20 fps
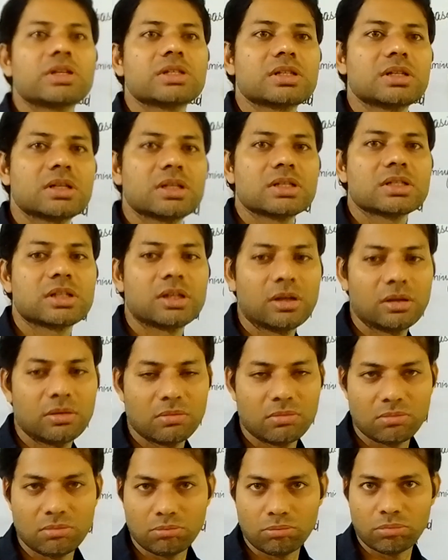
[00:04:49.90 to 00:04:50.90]
present is the
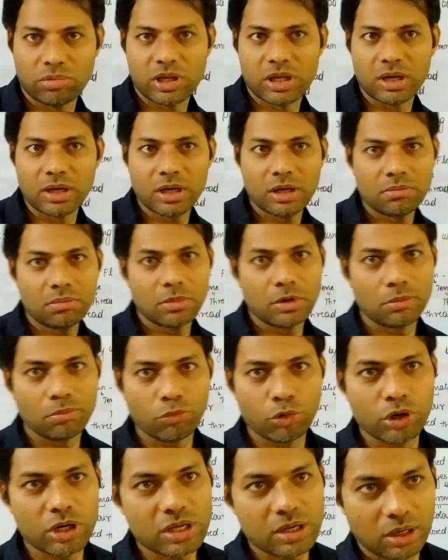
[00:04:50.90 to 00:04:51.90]
kingdom
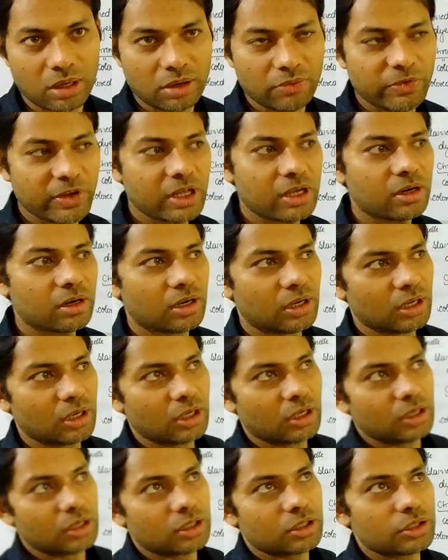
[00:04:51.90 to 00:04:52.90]
Monera, where
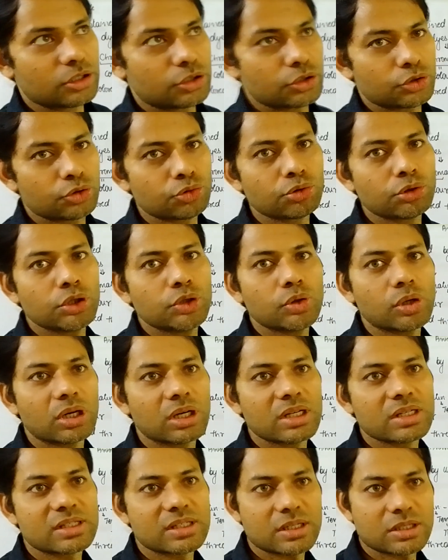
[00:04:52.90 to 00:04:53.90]
true
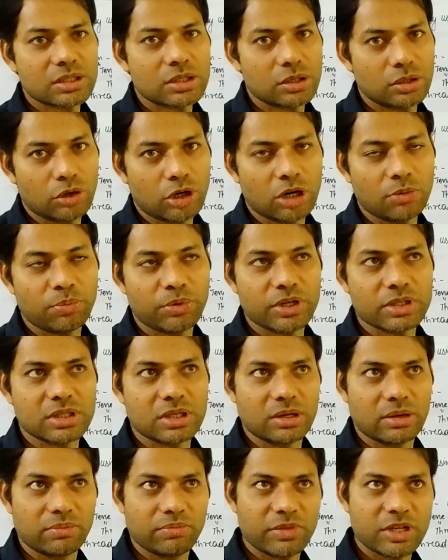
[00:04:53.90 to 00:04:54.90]
nucleus is not
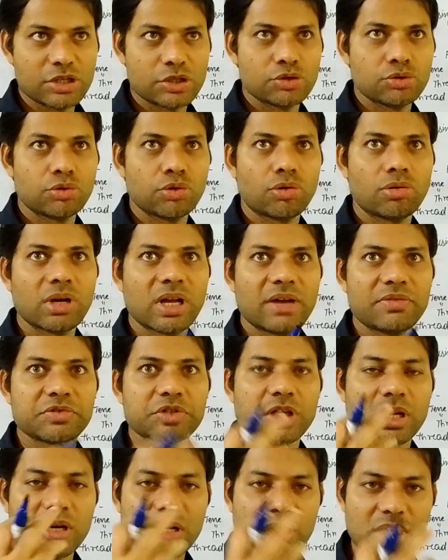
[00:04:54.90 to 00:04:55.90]
present. Means you don't have
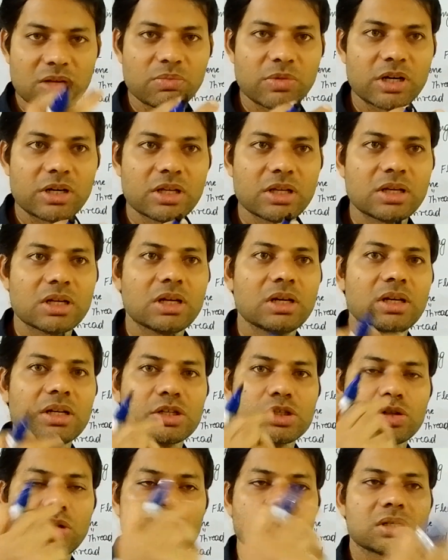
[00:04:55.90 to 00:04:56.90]
genetic material,
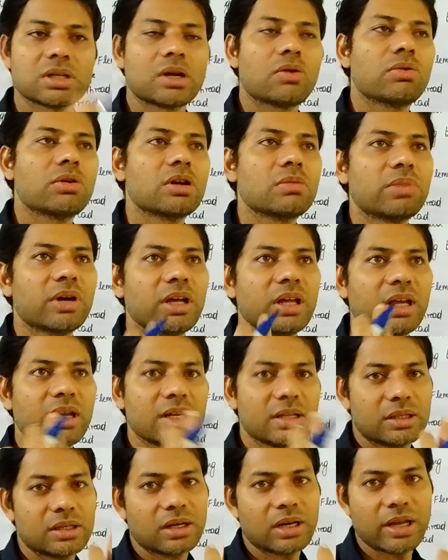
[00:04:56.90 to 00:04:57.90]
is not surrounded by
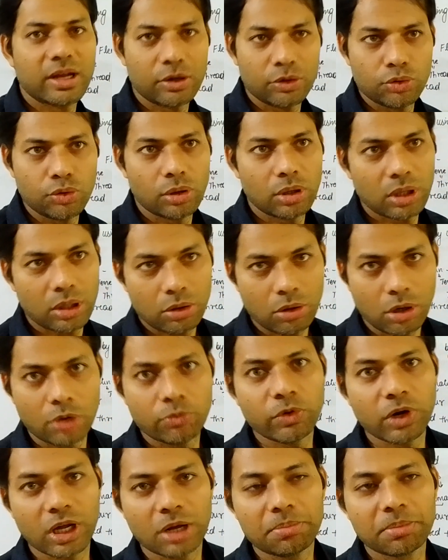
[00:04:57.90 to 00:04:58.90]
anything like nuclear
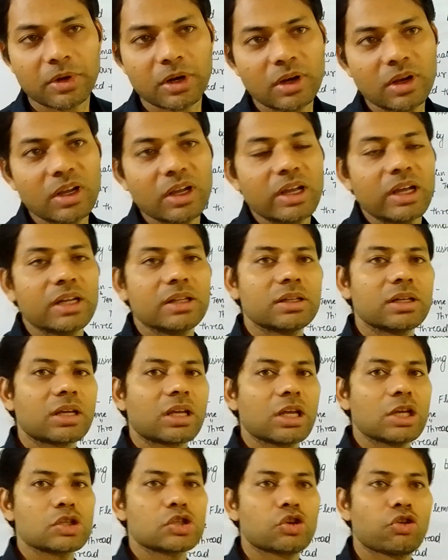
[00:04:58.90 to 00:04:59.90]
envelope in the
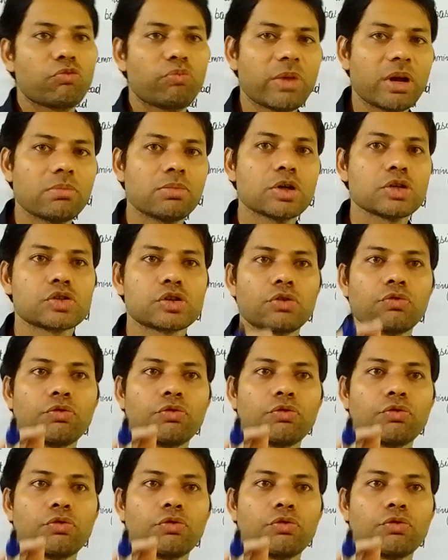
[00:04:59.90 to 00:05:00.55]
case of members